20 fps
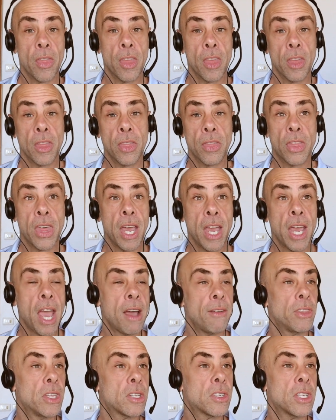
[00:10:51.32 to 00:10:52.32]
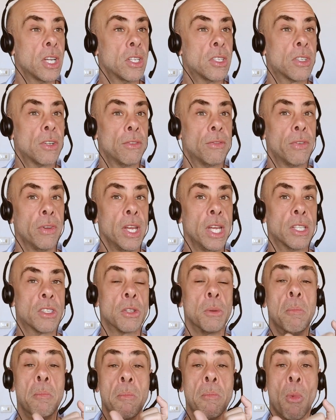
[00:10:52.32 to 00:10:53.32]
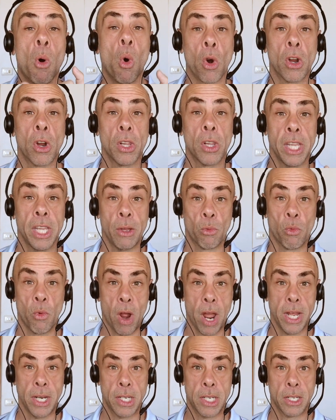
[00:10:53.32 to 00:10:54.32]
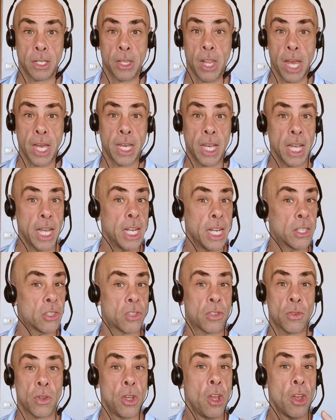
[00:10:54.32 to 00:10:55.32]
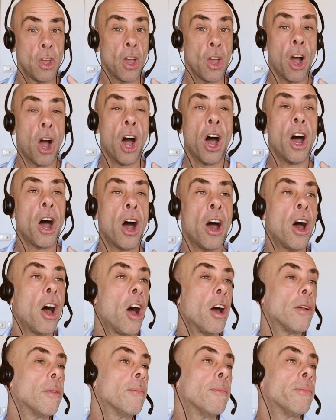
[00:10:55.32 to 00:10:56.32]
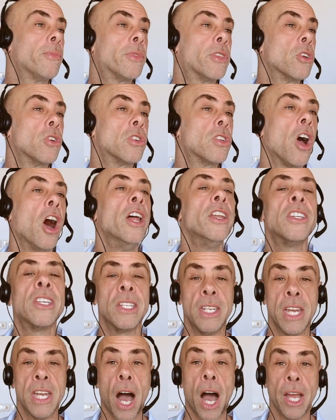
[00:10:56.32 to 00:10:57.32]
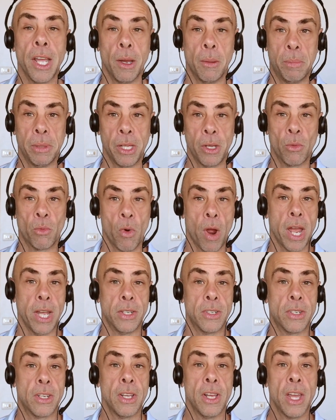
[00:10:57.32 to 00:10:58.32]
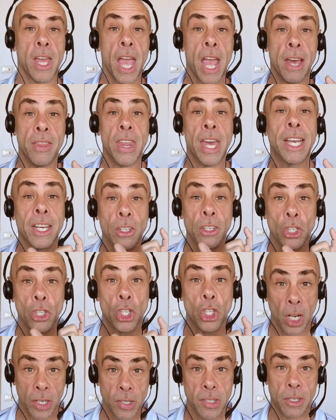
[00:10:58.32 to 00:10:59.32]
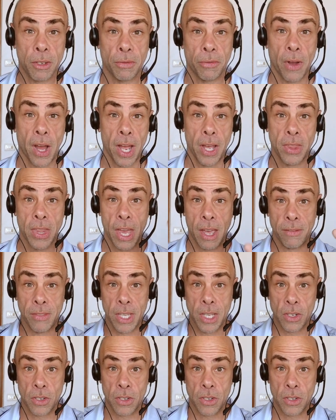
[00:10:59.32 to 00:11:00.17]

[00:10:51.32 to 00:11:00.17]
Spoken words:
they have the sense of it's morally right, like it's there's undeniably right, and they can justify it. They have these